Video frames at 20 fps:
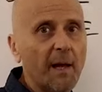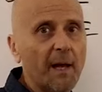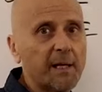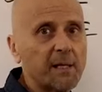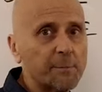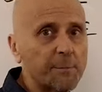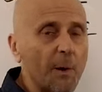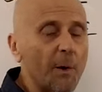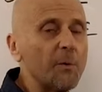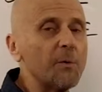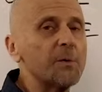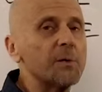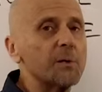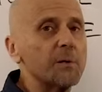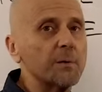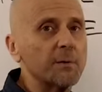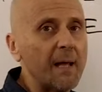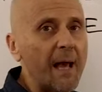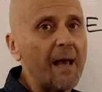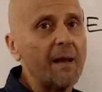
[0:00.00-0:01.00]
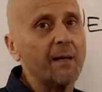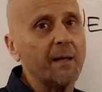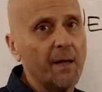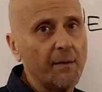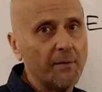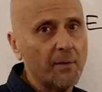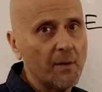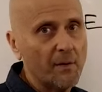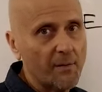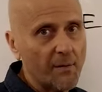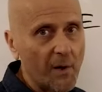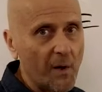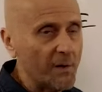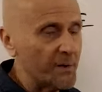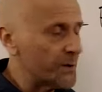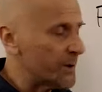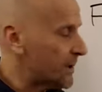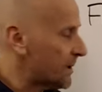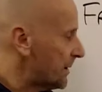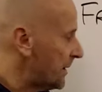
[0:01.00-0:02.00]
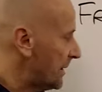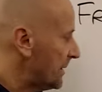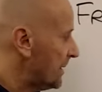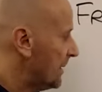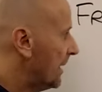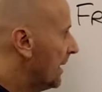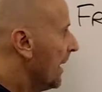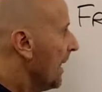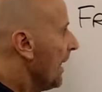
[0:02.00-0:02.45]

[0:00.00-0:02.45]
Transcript: exposed to that level of consciousness.